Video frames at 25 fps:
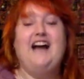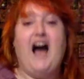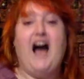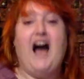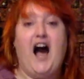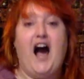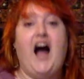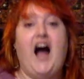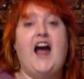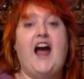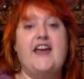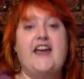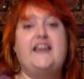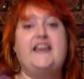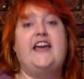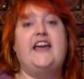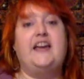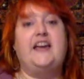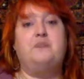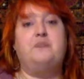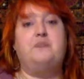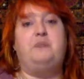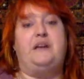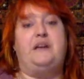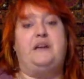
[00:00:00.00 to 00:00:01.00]
I
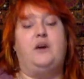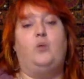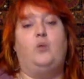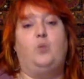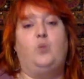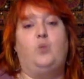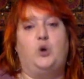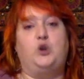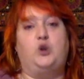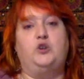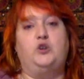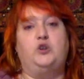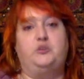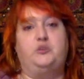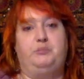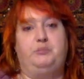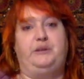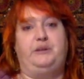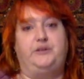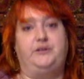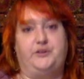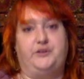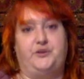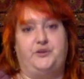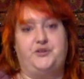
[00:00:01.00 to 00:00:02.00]
can be a world
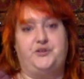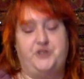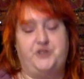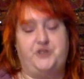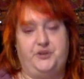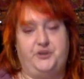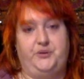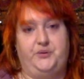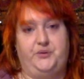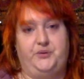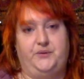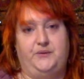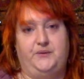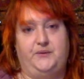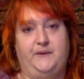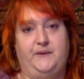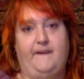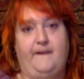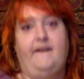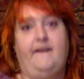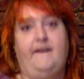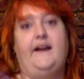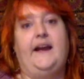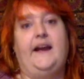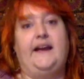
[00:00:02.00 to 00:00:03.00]
builder too.
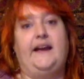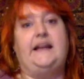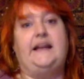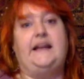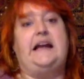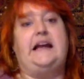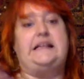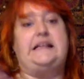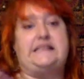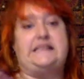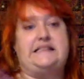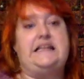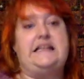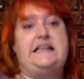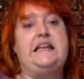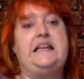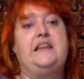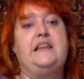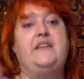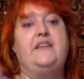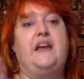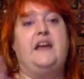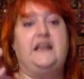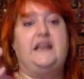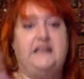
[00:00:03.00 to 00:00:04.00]
And I
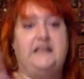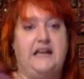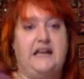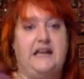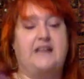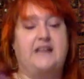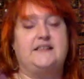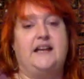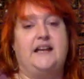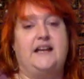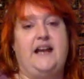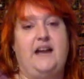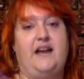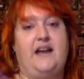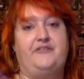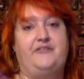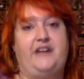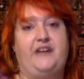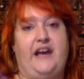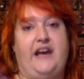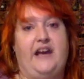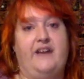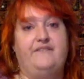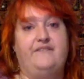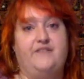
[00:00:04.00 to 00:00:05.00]
see that, yes, I have
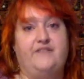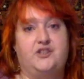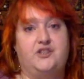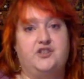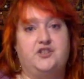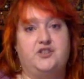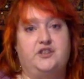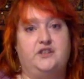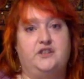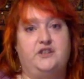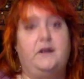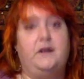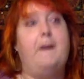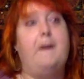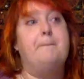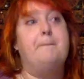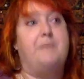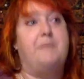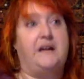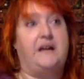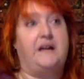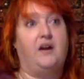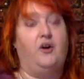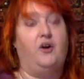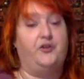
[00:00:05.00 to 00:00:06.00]
to have vision,
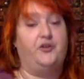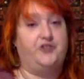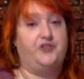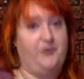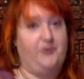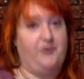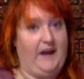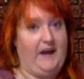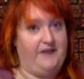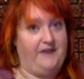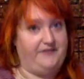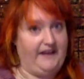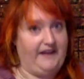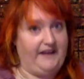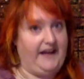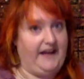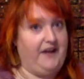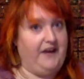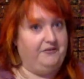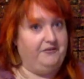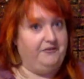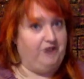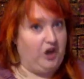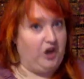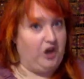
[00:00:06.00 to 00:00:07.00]
but I also have to
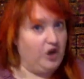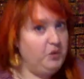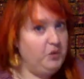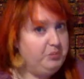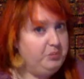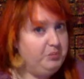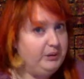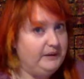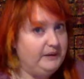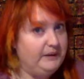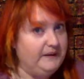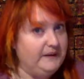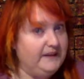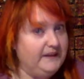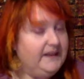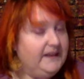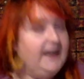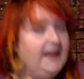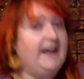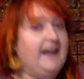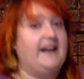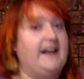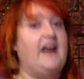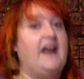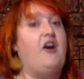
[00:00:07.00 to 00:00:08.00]
have hope.
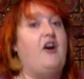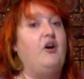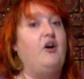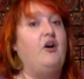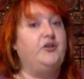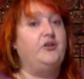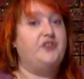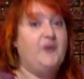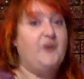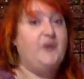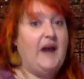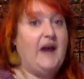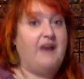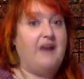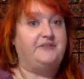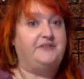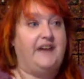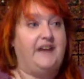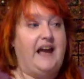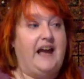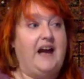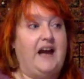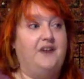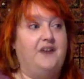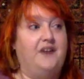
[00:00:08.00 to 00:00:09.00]
And I also have to
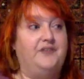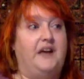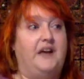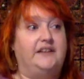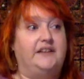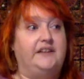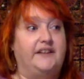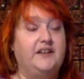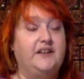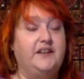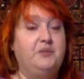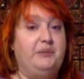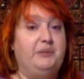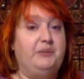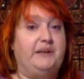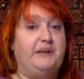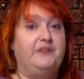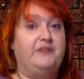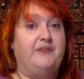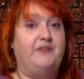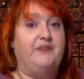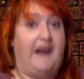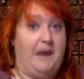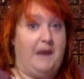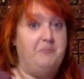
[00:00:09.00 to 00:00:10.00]
have a little bit
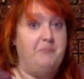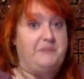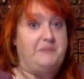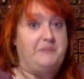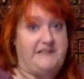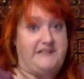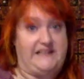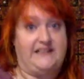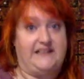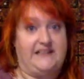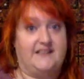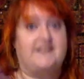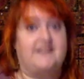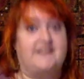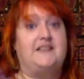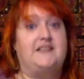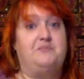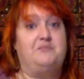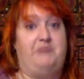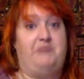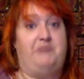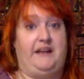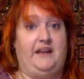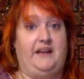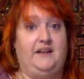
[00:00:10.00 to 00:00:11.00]
of emptiness
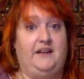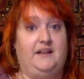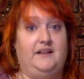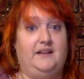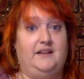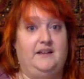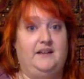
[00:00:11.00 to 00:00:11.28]
in me